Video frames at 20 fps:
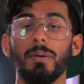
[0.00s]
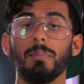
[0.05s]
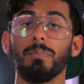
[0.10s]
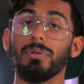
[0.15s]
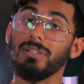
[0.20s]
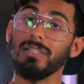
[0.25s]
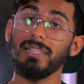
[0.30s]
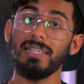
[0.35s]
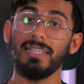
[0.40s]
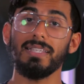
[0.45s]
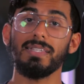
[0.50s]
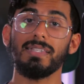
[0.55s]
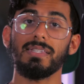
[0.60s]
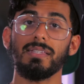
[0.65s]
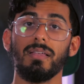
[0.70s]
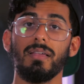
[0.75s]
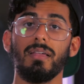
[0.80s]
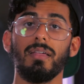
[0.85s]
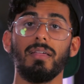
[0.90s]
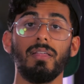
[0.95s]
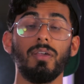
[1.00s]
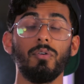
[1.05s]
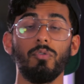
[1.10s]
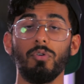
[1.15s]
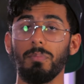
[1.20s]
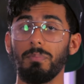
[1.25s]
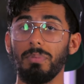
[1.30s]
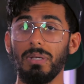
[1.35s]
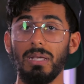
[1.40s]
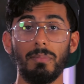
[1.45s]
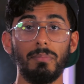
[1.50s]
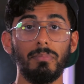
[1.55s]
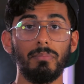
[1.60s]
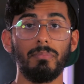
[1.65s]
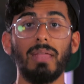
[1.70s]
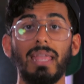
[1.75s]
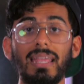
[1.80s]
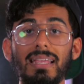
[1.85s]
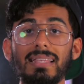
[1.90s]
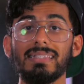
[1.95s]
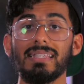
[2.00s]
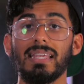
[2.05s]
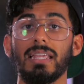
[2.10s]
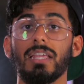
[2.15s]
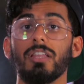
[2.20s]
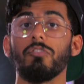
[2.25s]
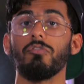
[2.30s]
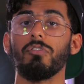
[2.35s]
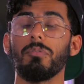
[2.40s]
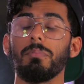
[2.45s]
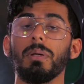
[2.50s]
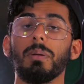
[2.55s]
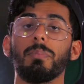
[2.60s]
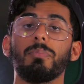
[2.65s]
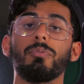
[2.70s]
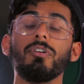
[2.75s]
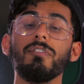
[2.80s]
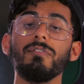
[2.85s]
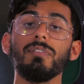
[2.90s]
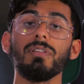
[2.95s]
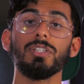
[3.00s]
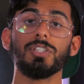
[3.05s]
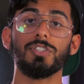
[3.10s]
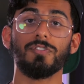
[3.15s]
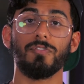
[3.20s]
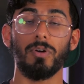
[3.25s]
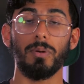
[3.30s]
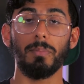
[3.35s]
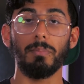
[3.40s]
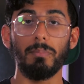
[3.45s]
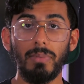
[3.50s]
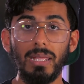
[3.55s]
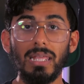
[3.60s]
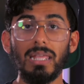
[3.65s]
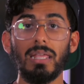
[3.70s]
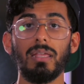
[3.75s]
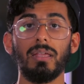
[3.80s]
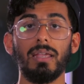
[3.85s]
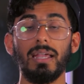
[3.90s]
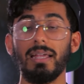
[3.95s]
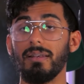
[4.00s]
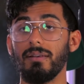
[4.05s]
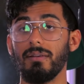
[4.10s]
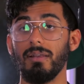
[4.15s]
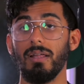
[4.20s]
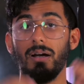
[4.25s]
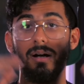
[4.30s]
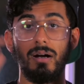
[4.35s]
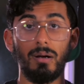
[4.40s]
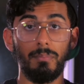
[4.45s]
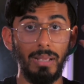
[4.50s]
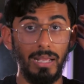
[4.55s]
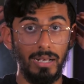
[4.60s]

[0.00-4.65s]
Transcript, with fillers: please it would be amazing and it would be a privilege for me and, um,